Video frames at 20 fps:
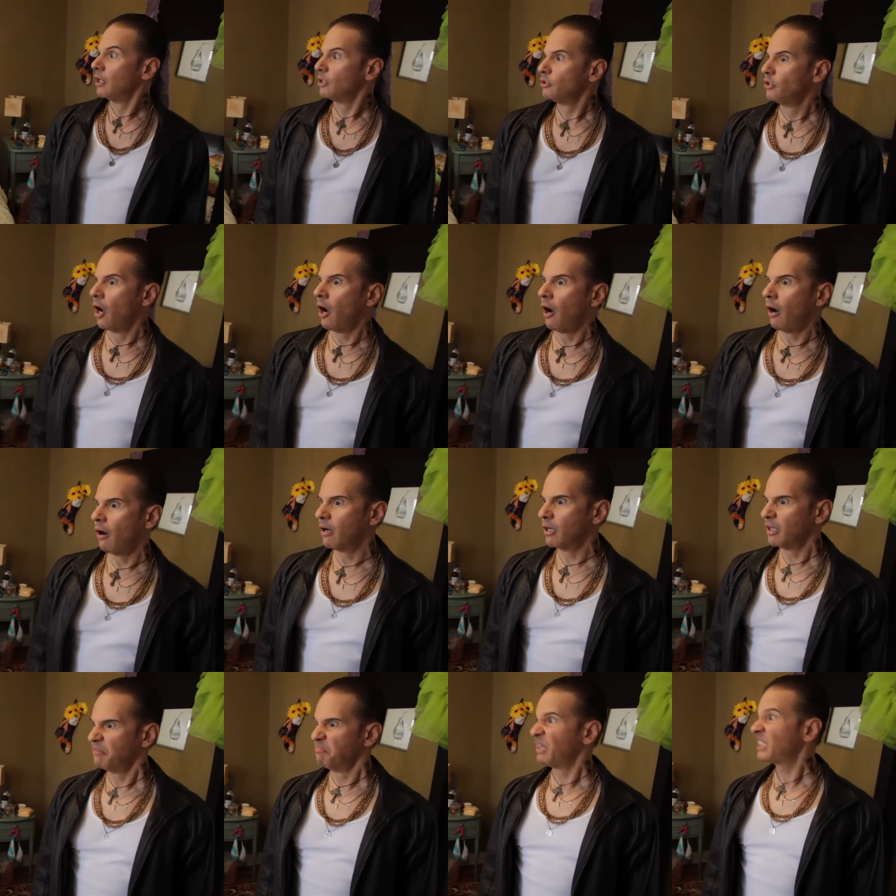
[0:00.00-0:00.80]

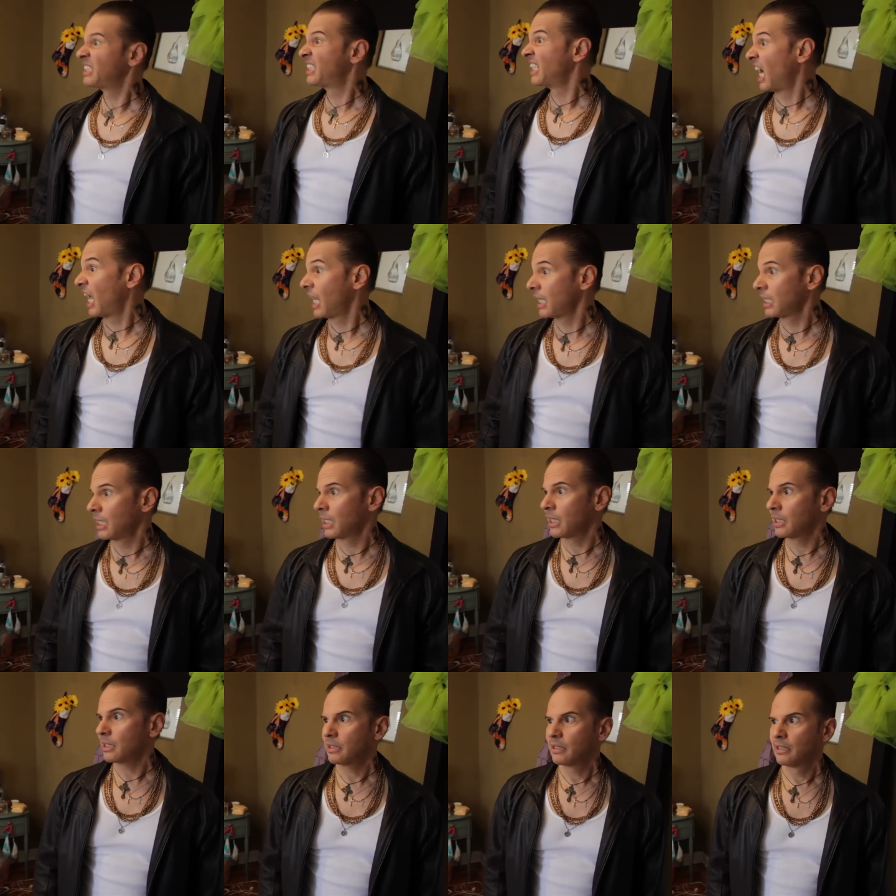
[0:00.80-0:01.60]
know
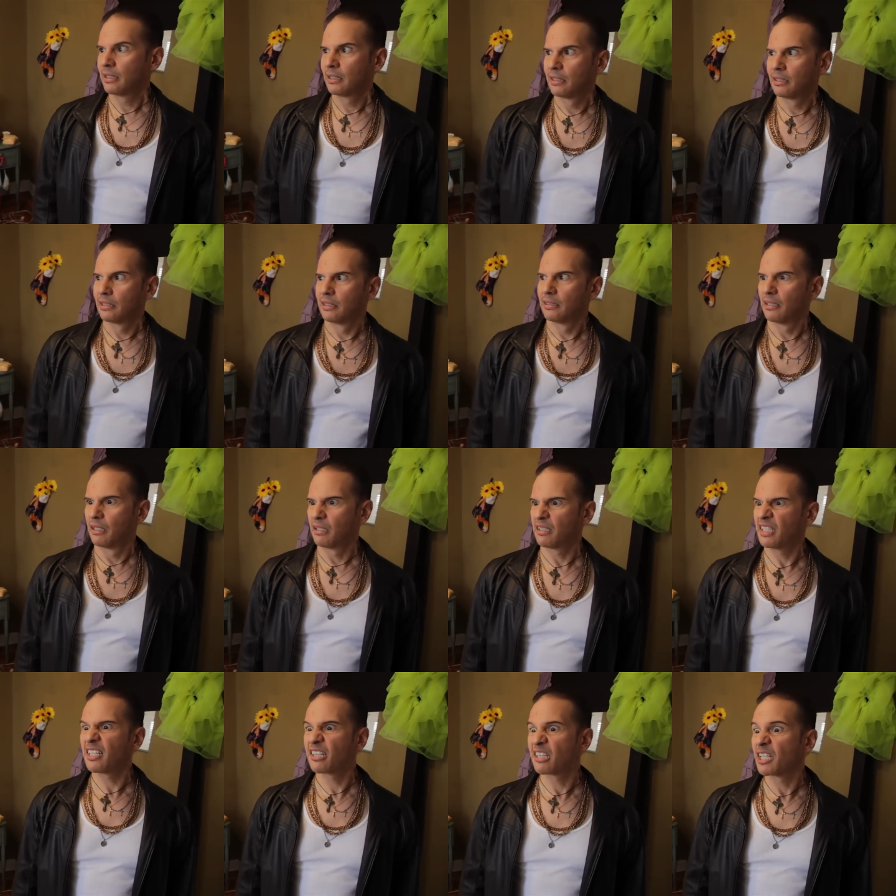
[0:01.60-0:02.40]
Madonna
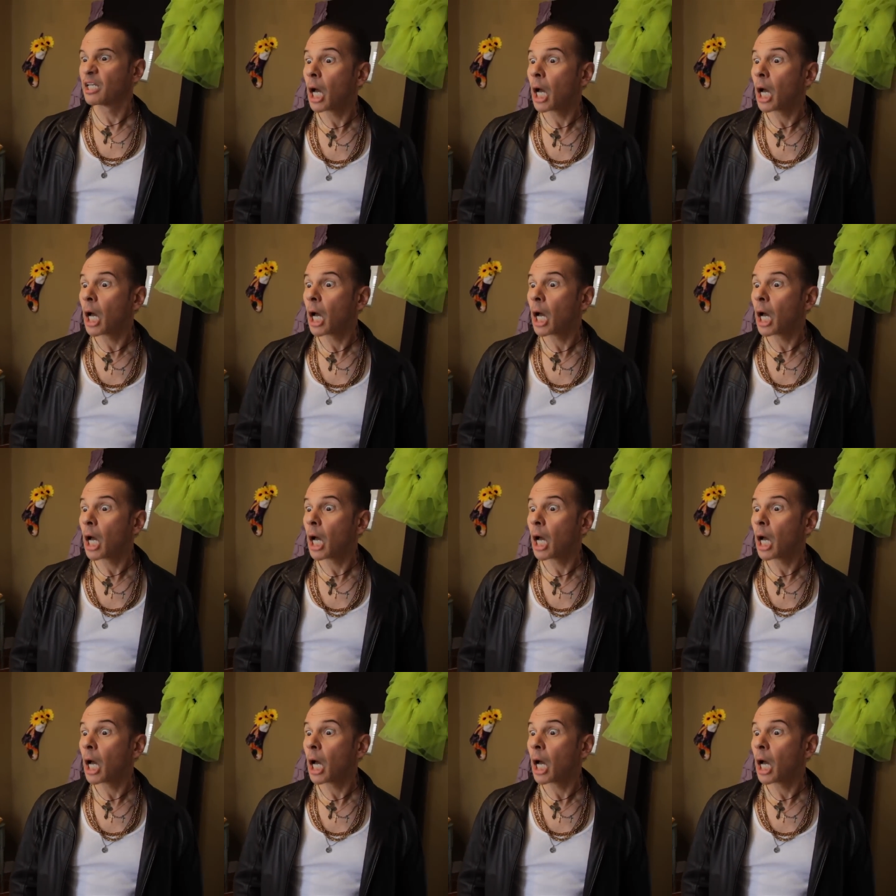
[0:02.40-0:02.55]
or Ethan